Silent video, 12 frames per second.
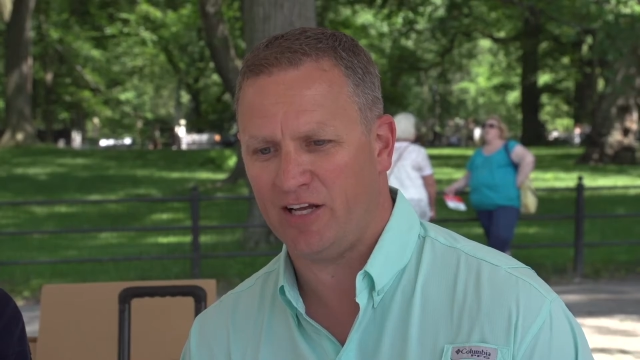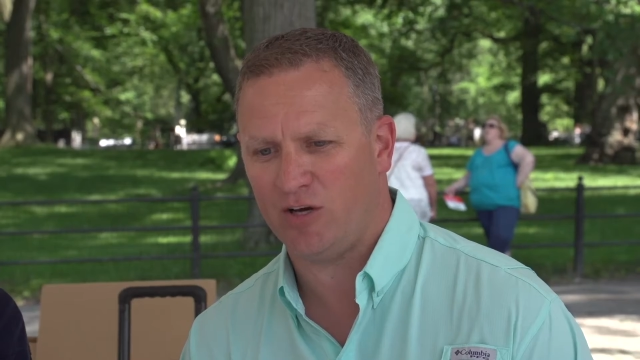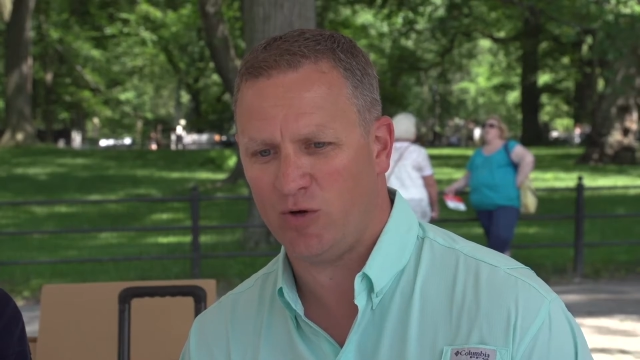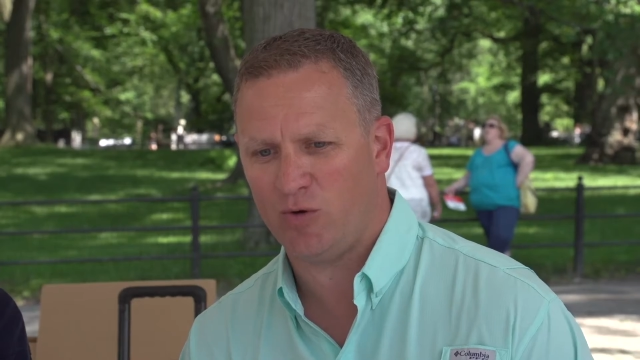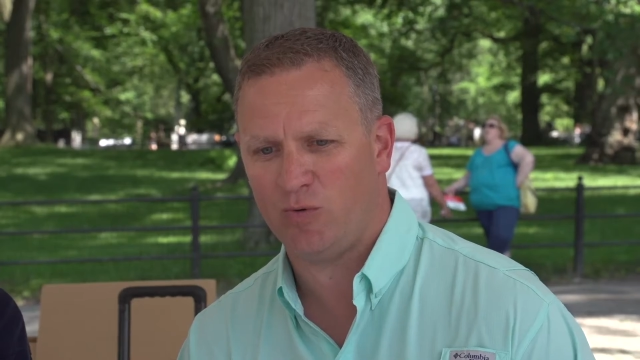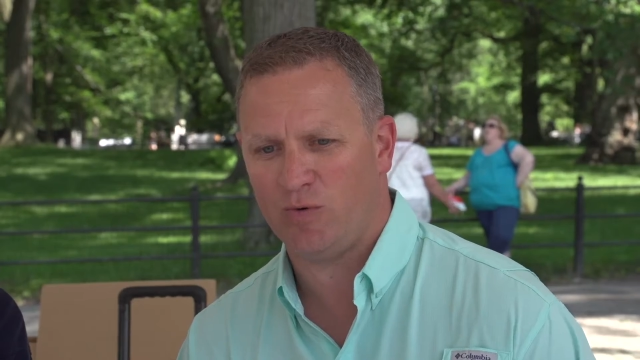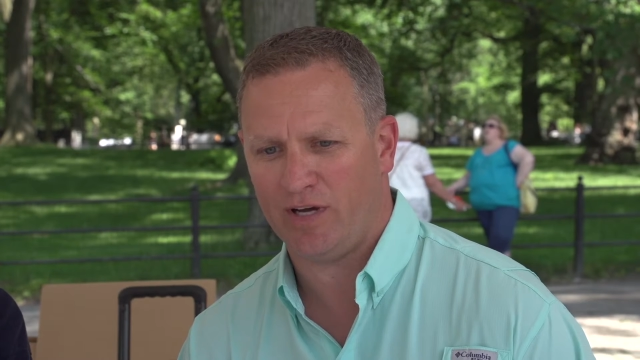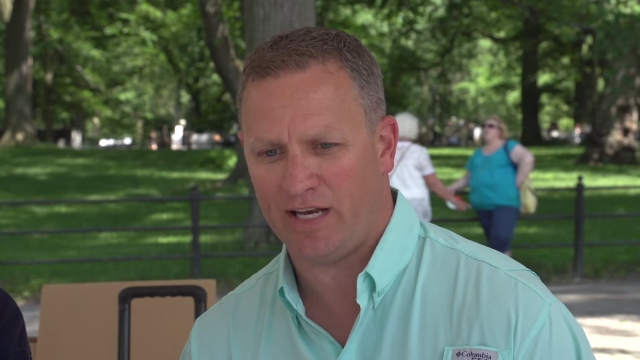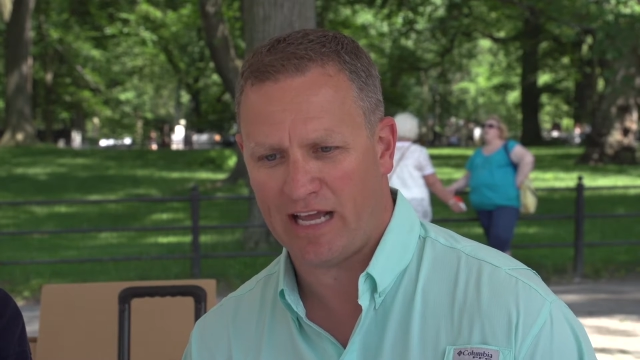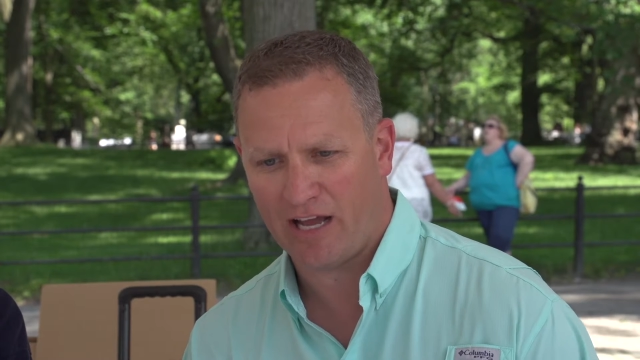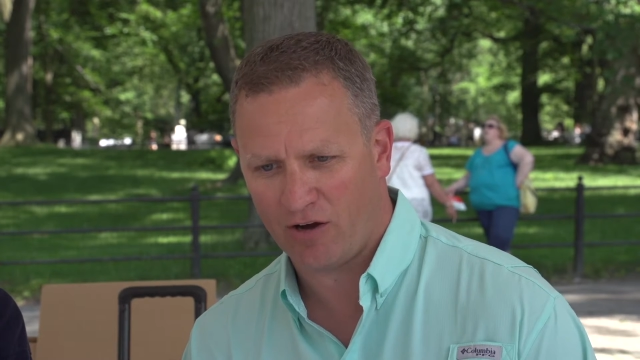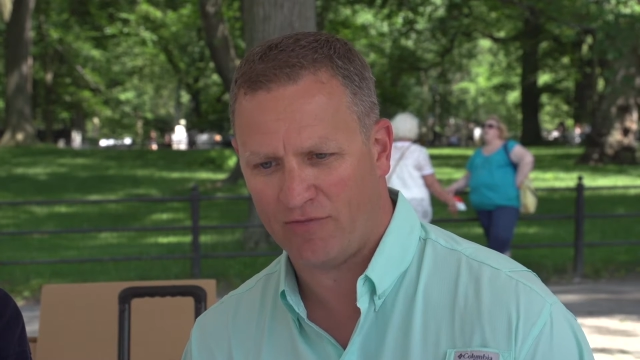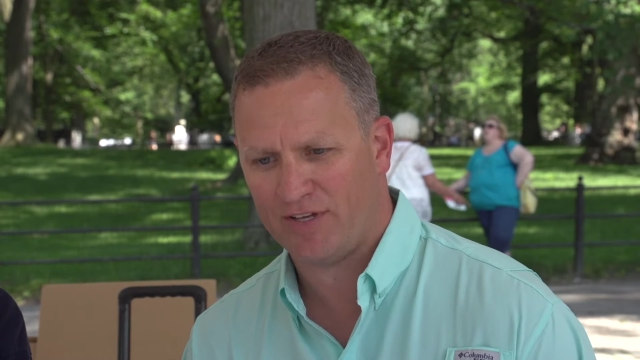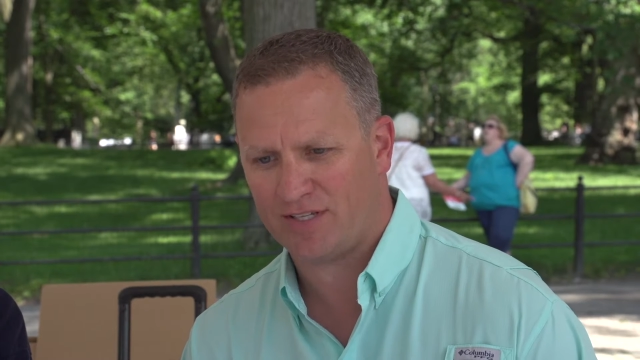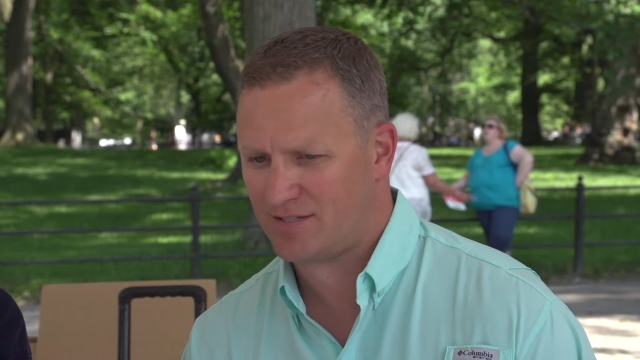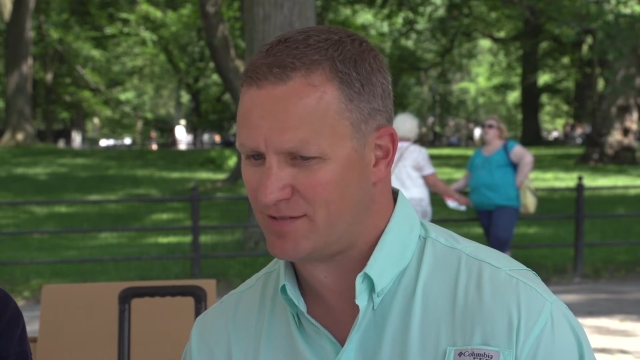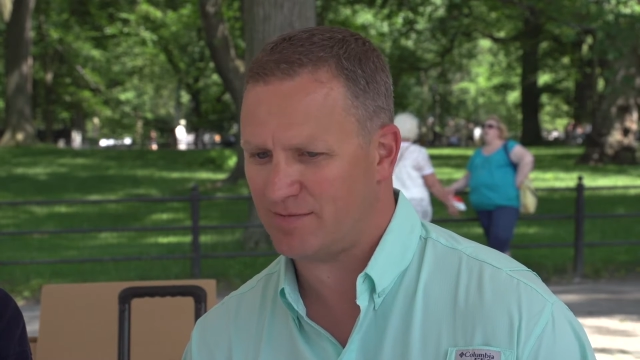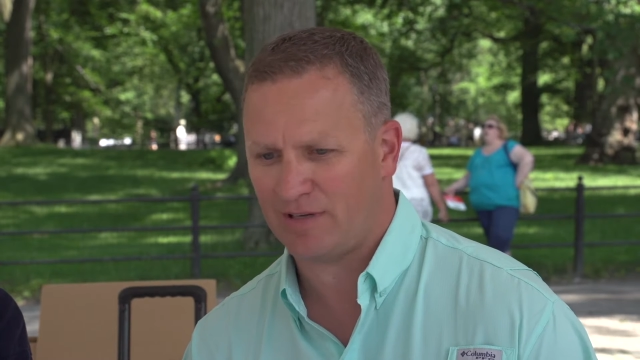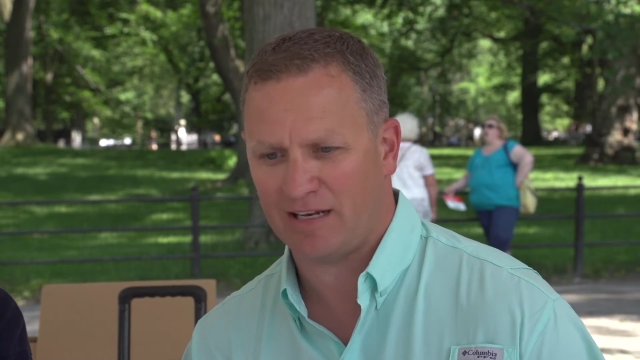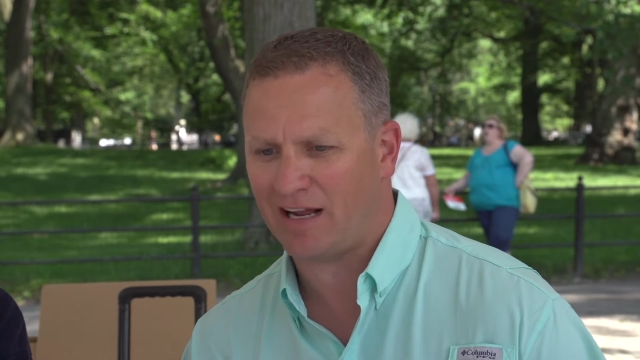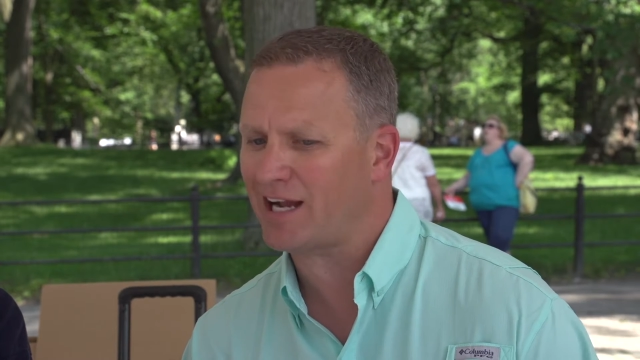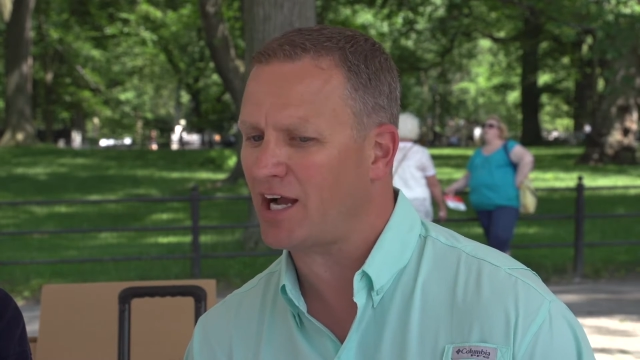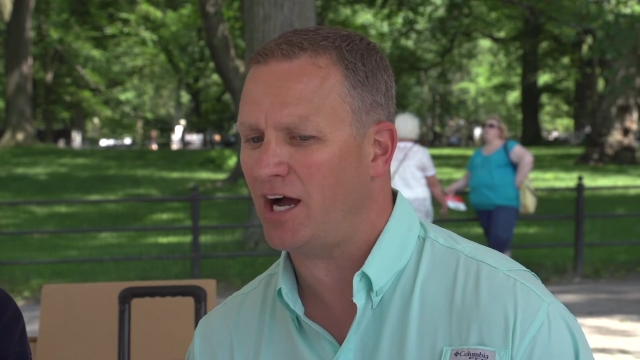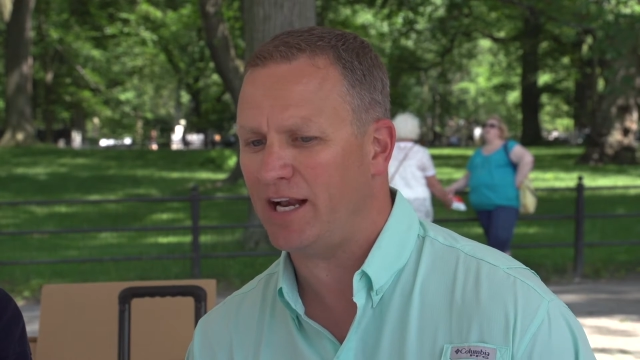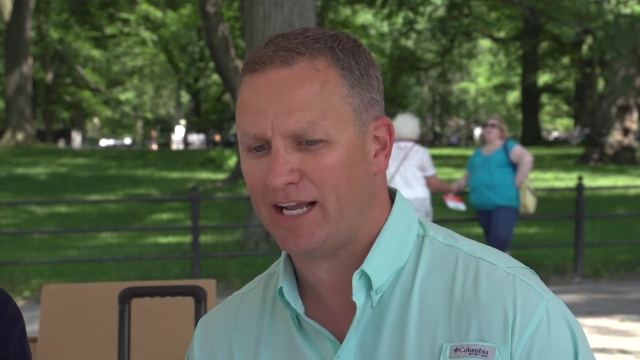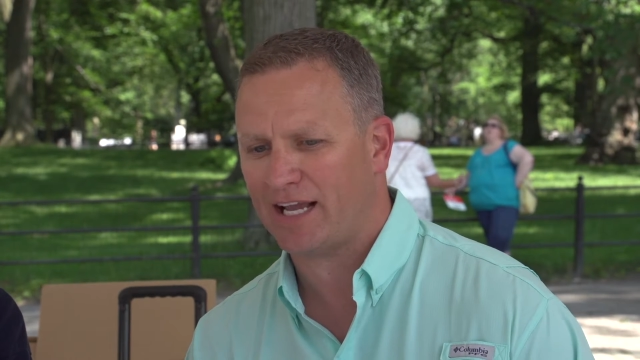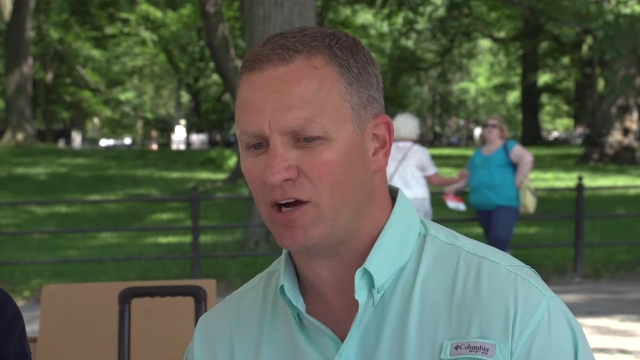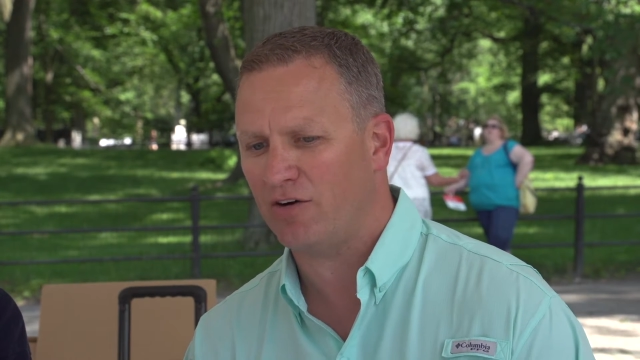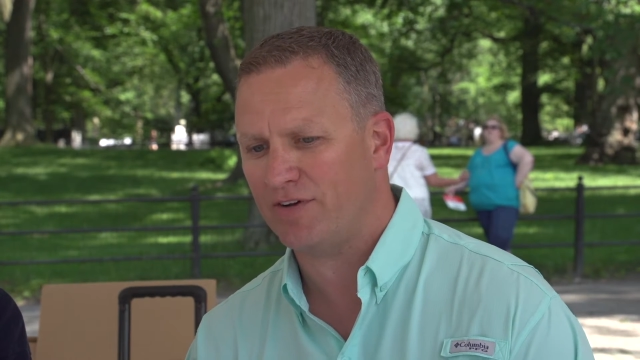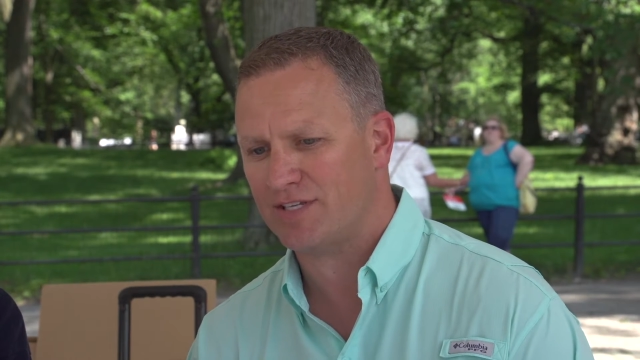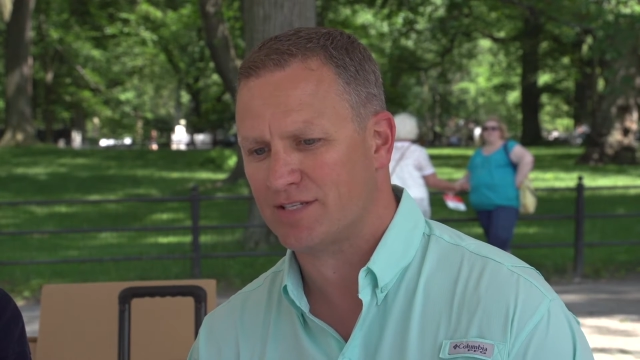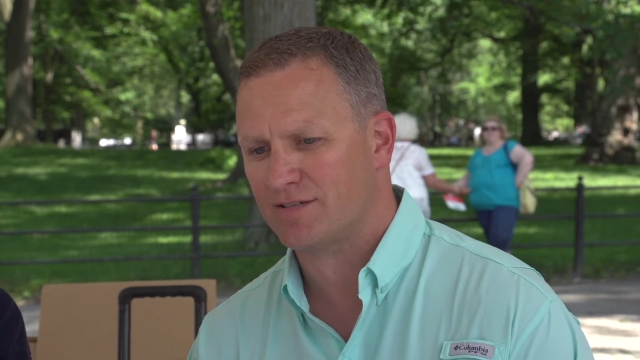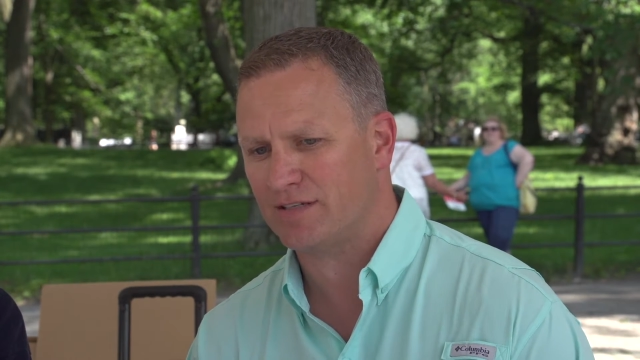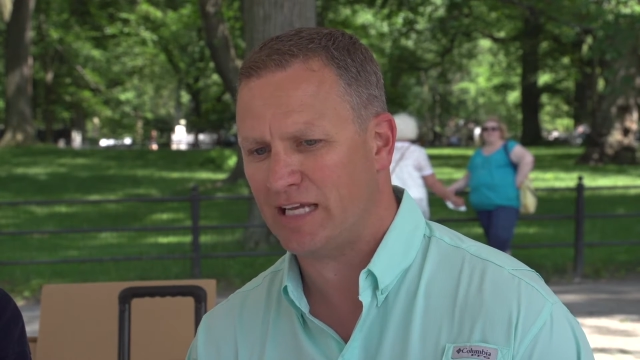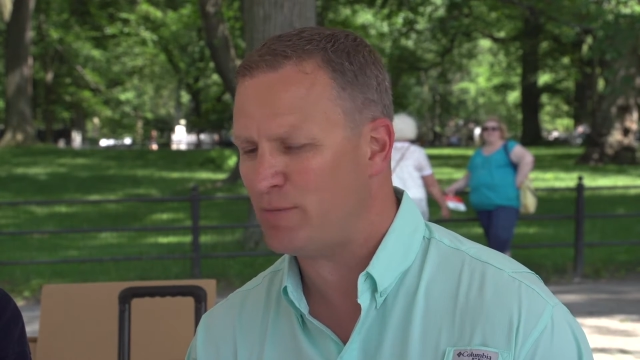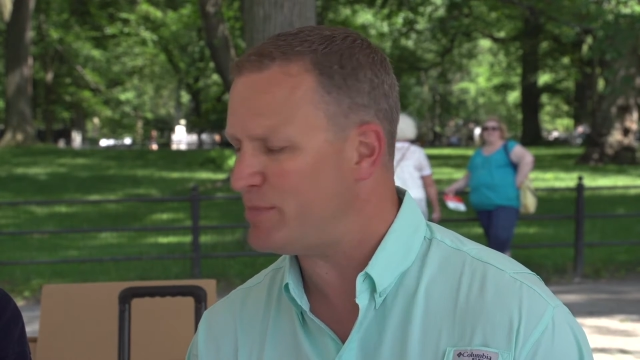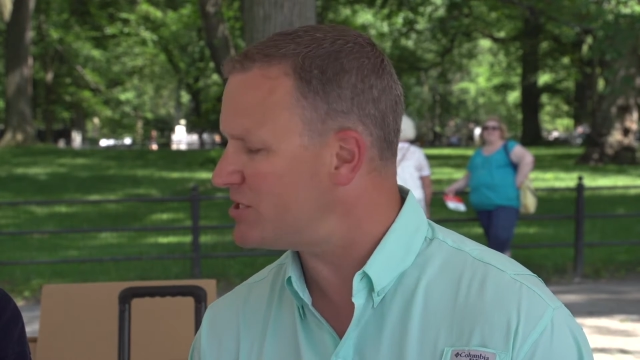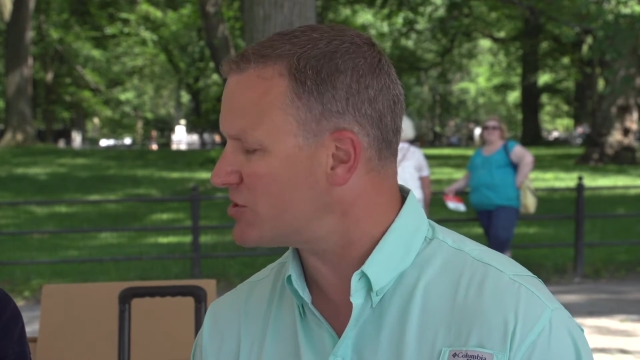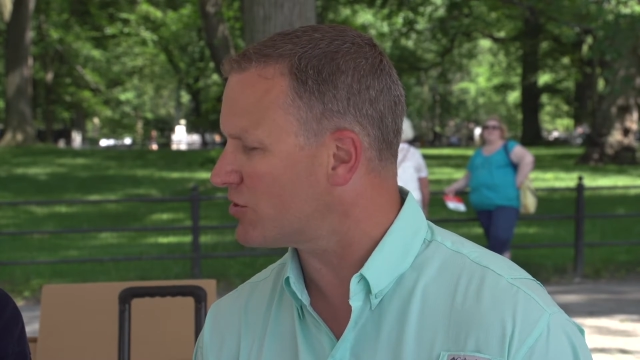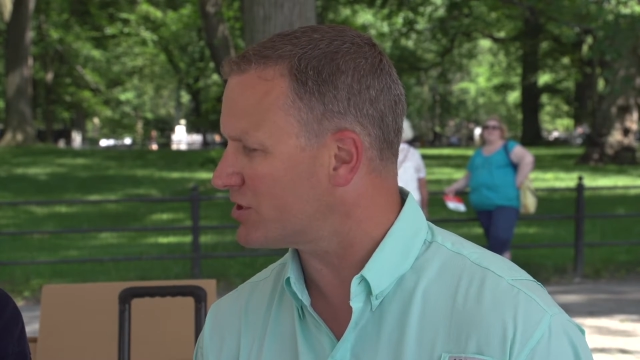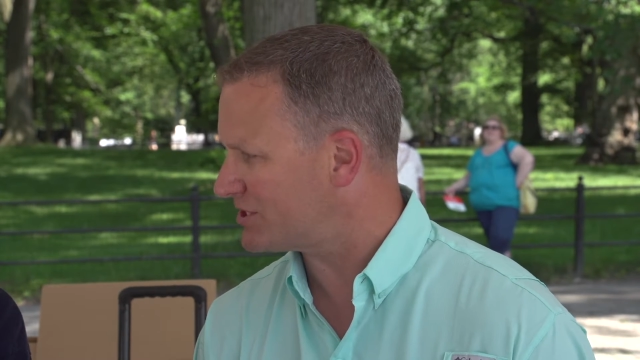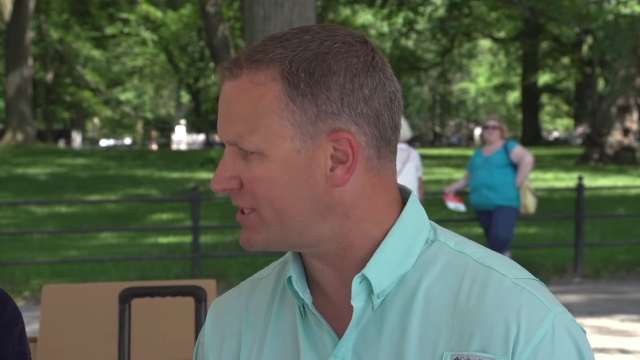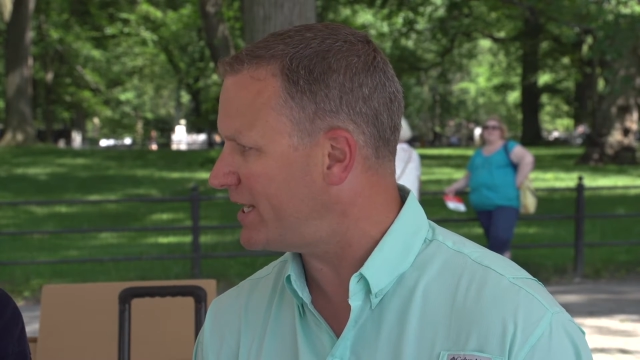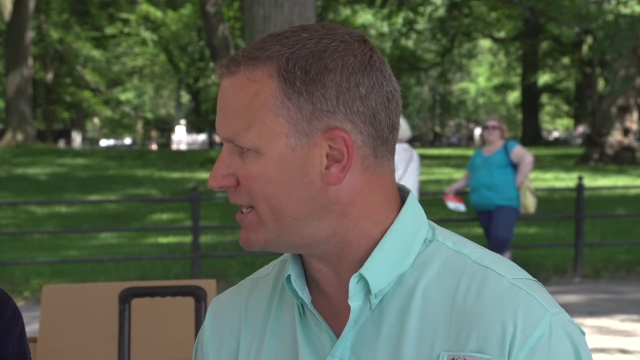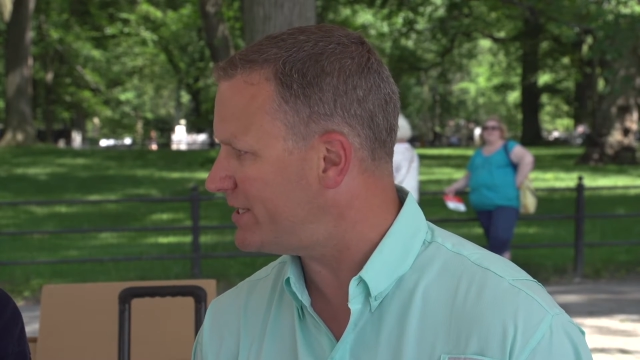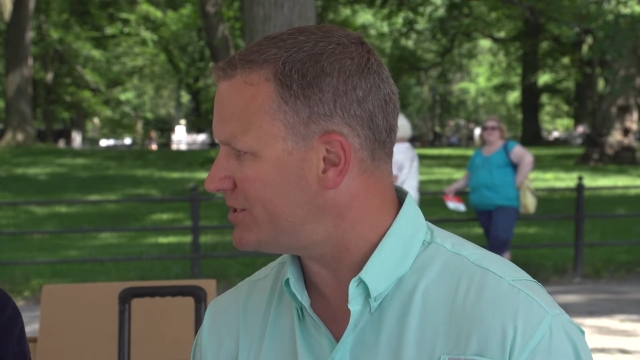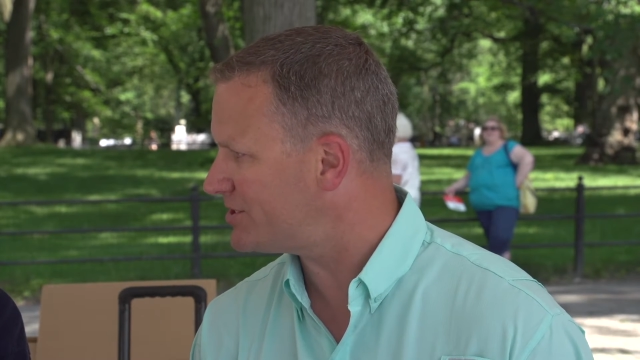know, an iconic Elvis image on the stage.